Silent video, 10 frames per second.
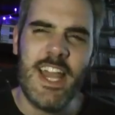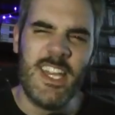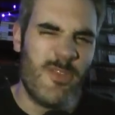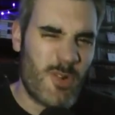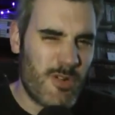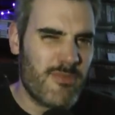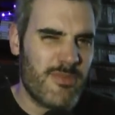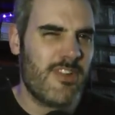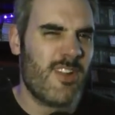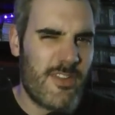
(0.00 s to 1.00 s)
And you've got
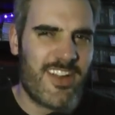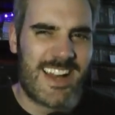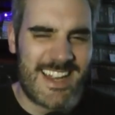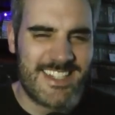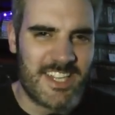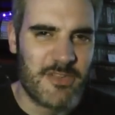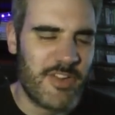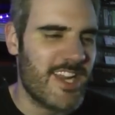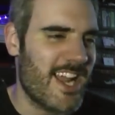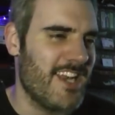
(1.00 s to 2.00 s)
kind of a classic
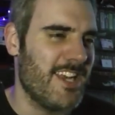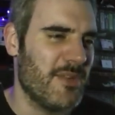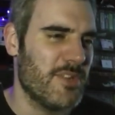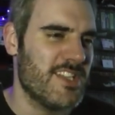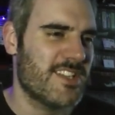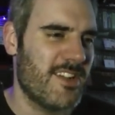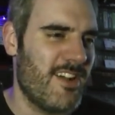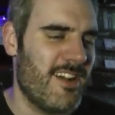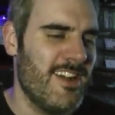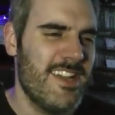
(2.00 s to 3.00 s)
Grid handling with this
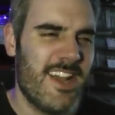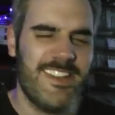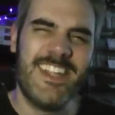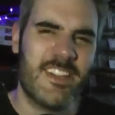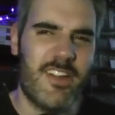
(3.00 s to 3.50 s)
car. I think